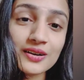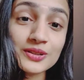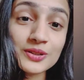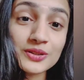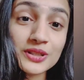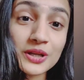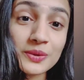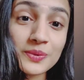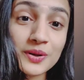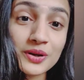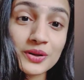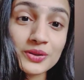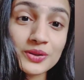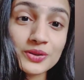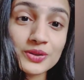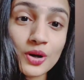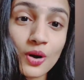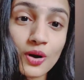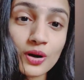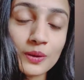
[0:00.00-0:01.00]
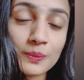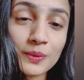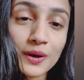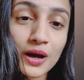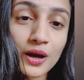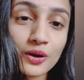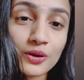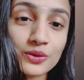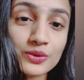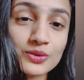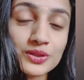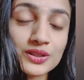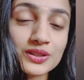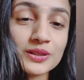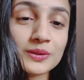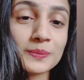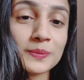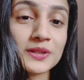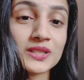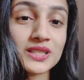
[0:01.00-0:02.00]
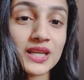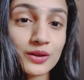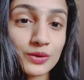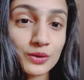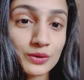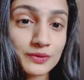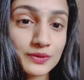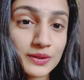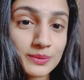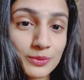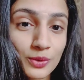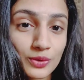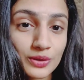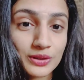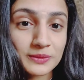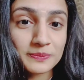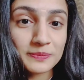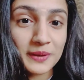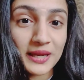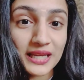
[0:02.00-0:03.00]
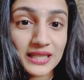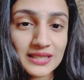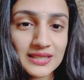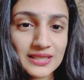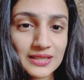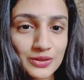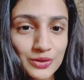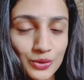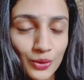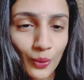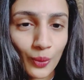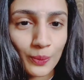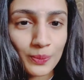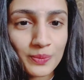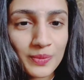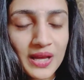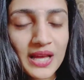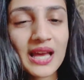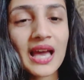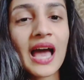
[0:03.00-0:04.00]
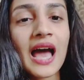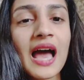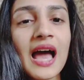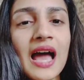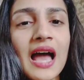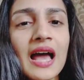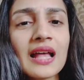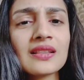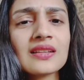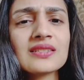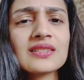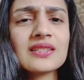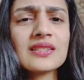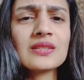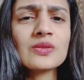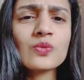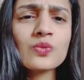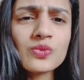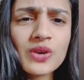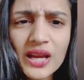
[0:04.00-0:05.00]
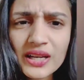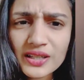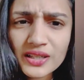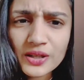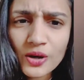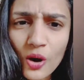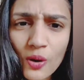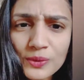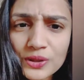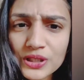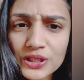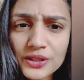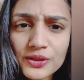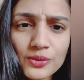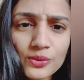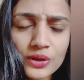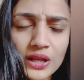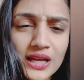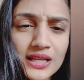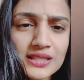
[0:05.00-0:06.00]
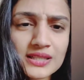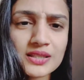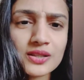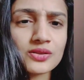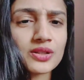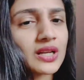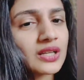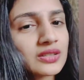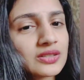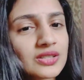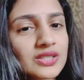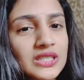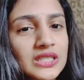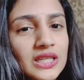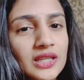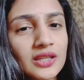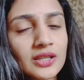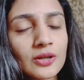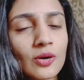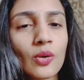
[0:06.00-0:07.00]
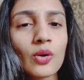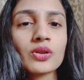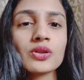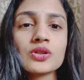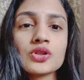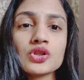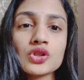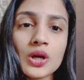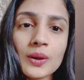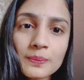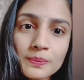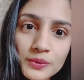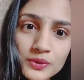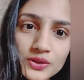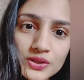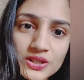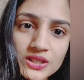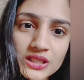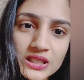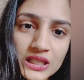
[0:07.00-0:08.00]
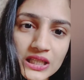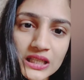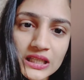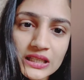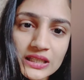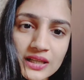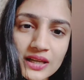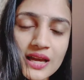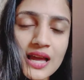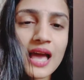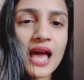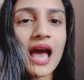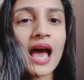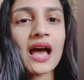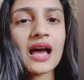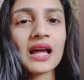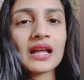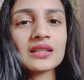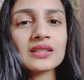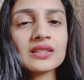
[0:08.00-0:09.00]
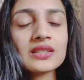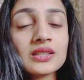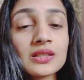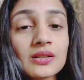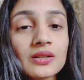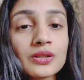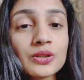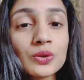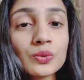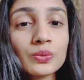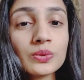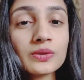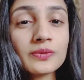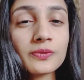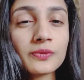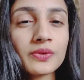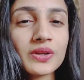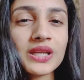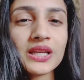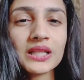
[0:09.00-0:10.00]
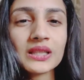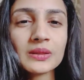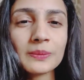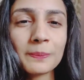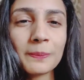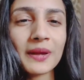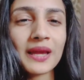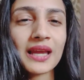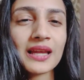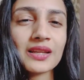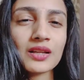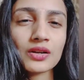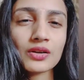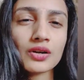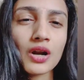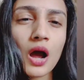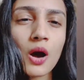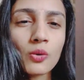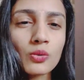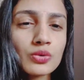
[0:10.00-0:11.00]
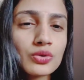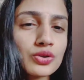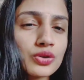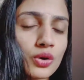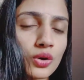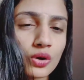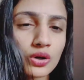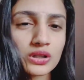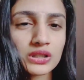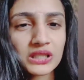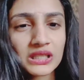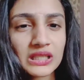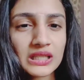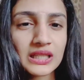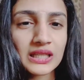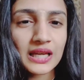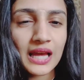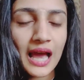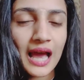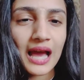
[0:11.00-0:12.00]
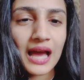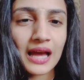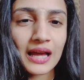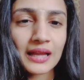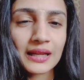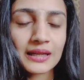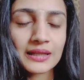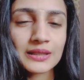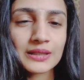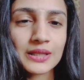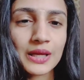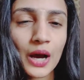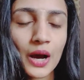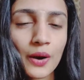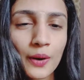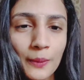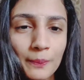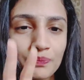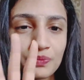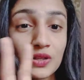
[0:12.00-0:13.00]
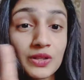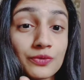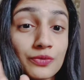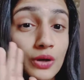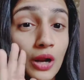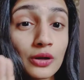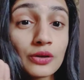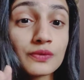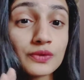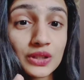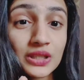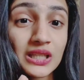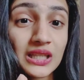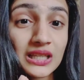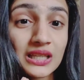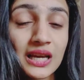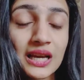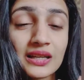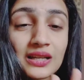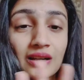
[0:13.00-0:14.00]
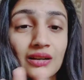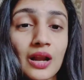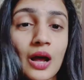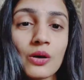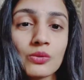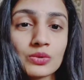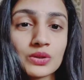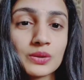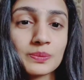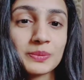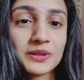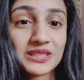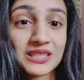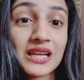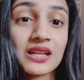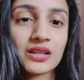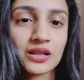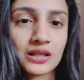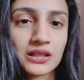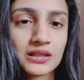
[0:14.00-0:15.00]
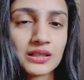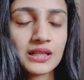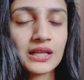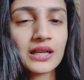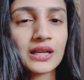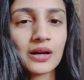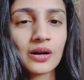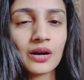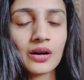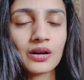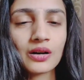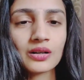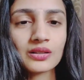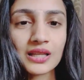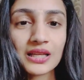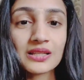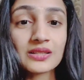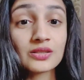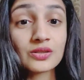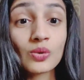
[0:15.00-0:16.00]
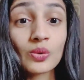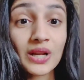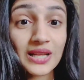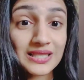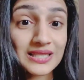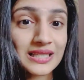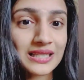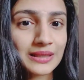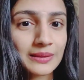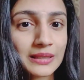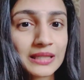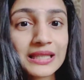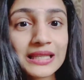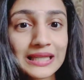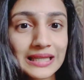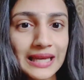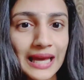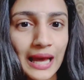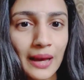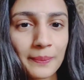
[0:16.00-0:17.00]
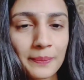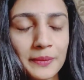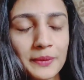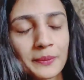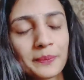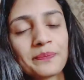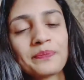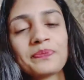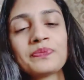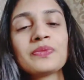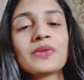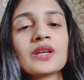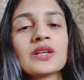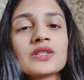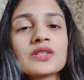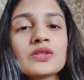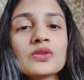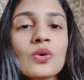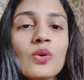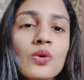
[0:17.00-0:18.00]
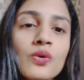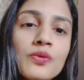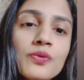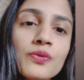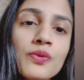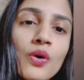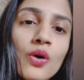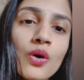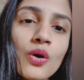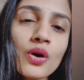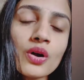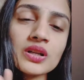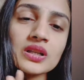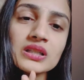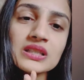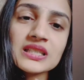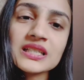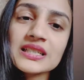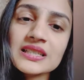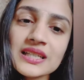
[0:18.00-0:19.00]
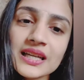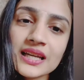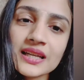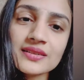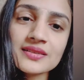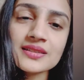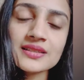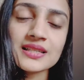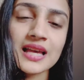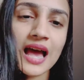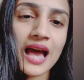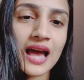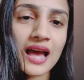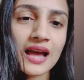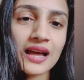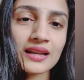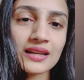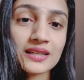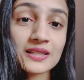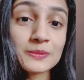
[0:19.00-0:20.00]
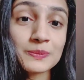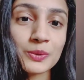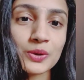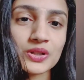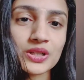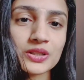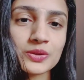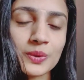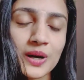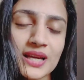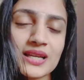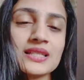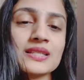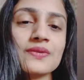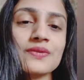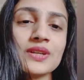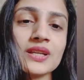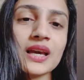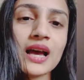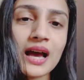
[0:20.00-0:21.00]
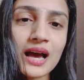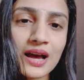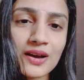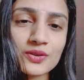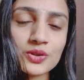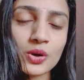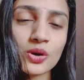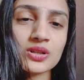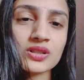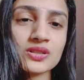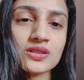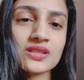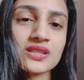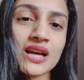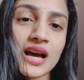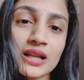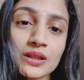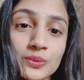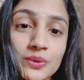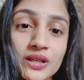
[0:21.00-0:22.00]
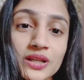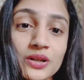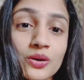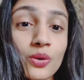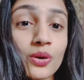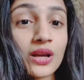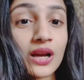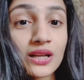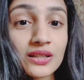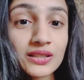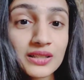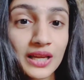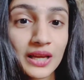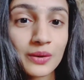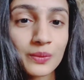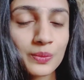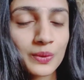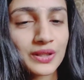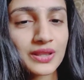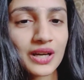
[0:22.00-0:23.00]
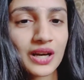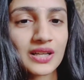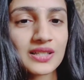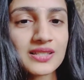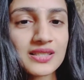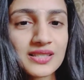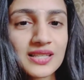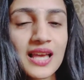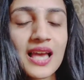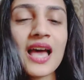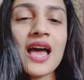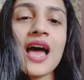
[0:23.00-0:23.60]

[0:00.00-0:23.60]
Today we're going to talk about the patellofemoral pain syndrome, and this is very commonly known as the runner's knee or the jumper's knee. And here you will feel the pain around your knee and in front of the knee and around the patella, that is known as the kneecap. So, for details and expert advice, we have Dr. Sadhvi Koyande with us.